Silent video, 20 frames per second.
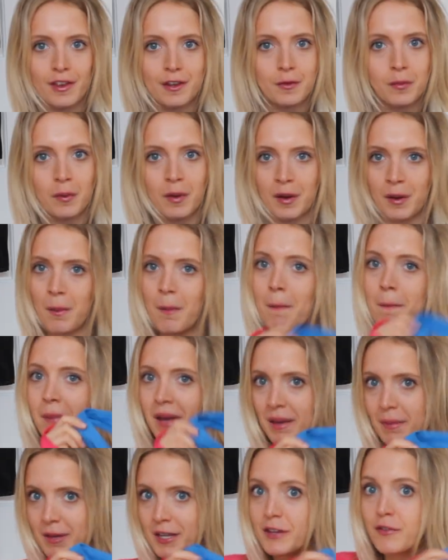this one
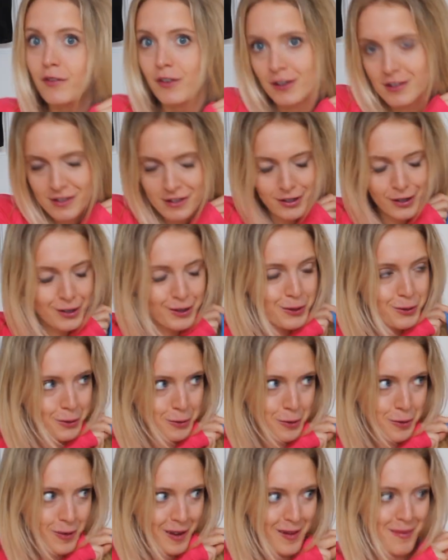Baby's First
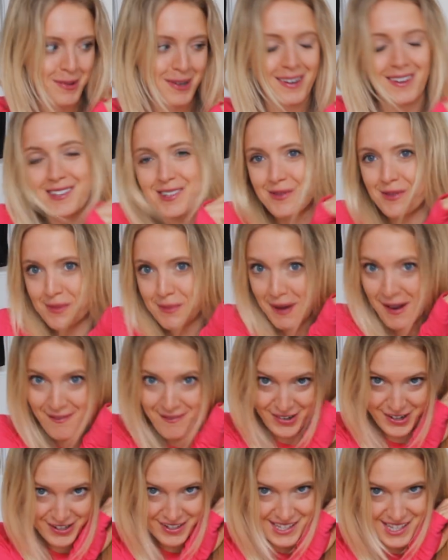Lululemon because it was my
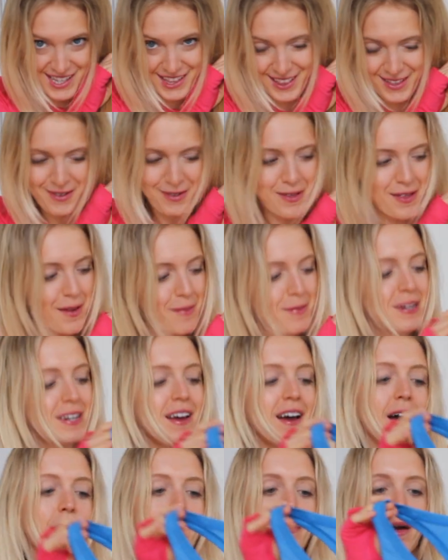first Lululemon
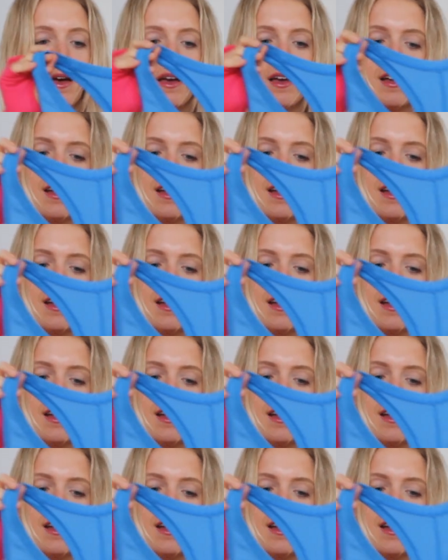top.